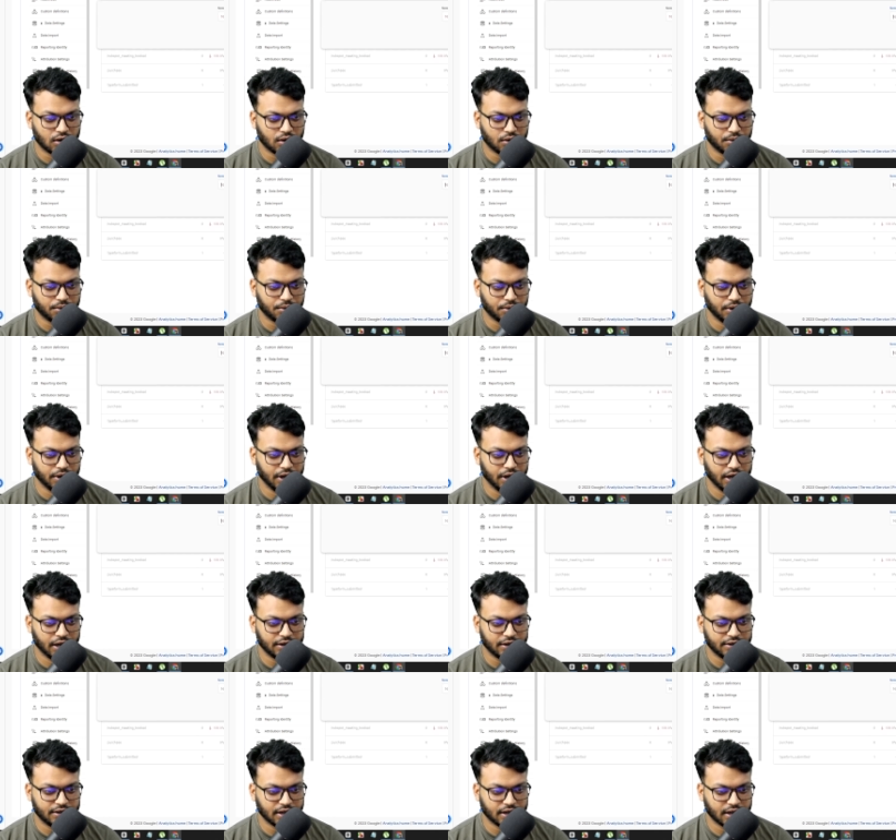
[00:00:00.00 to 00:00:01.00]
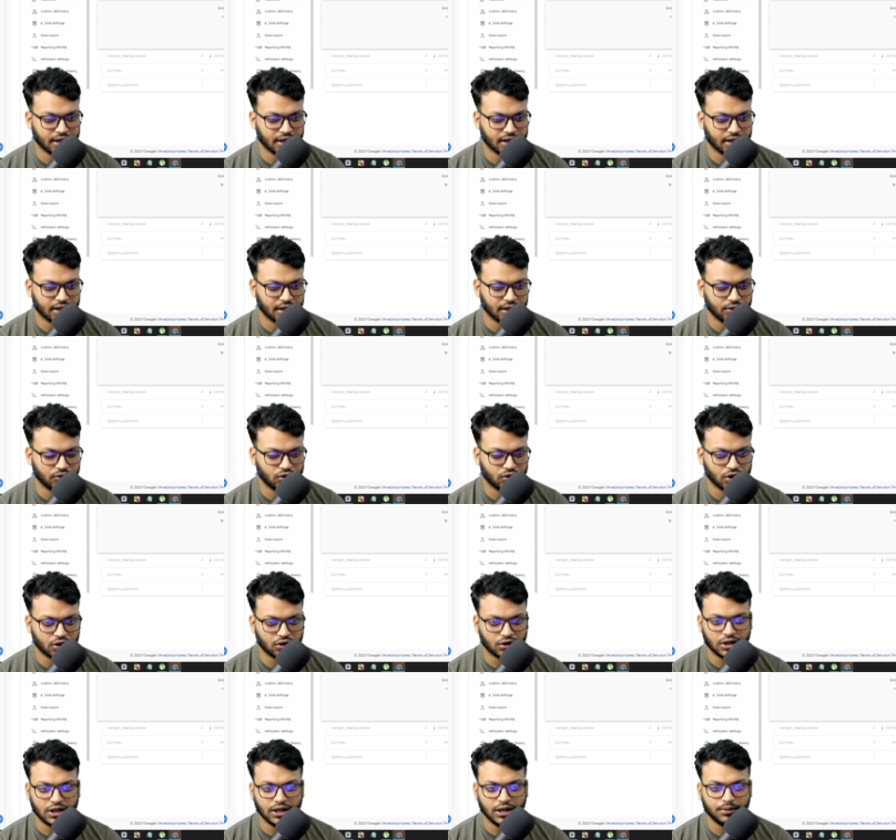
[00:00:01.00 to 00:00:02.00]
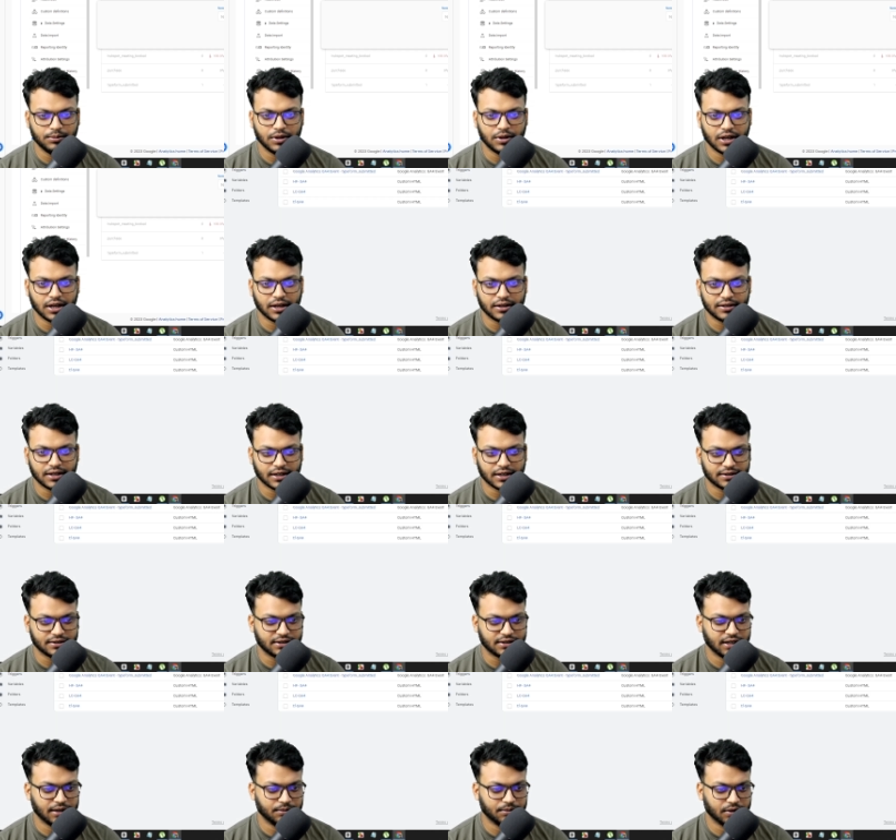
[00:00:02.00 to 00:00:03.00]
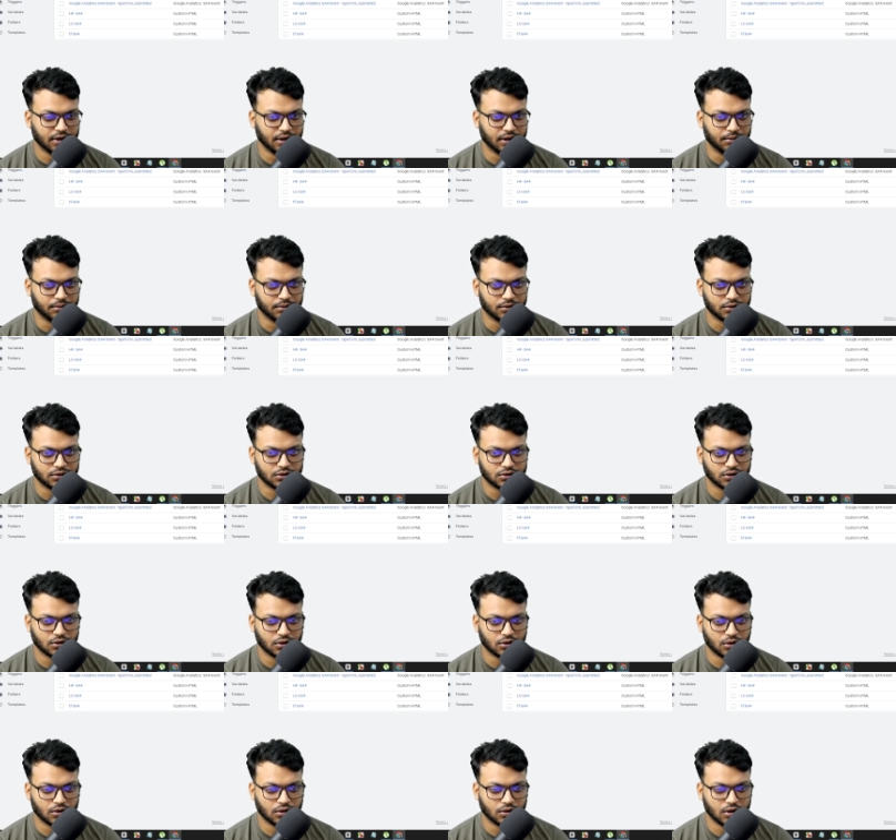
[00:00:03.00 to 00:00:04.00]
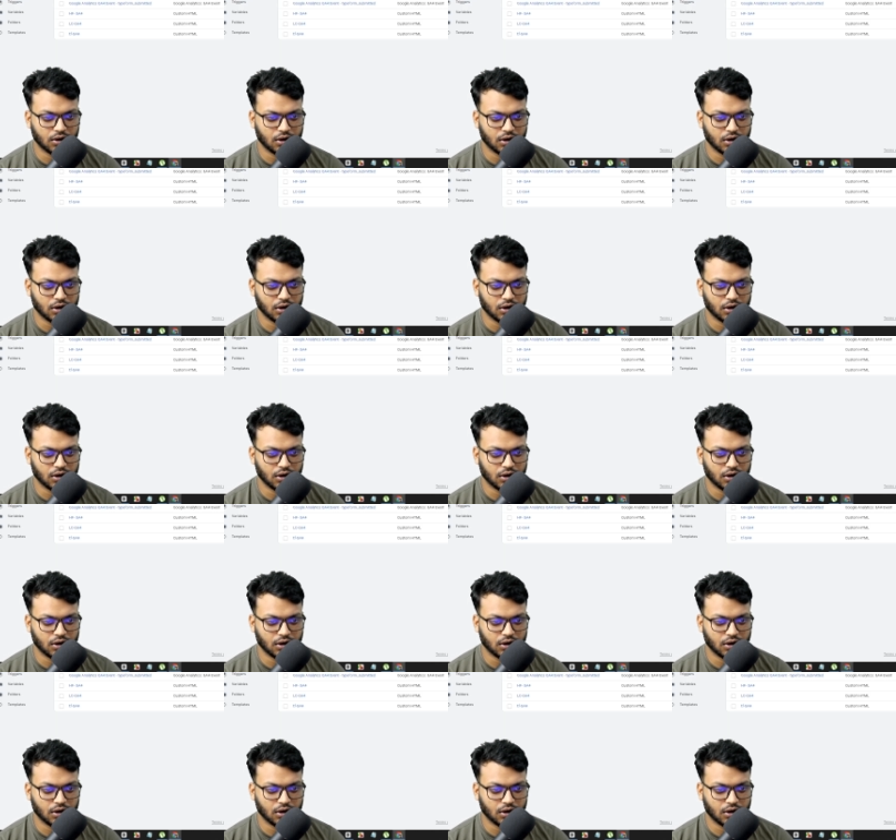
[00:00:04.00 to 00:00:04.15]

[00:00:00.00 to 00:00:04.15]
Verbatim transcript: you should keep the exact same name so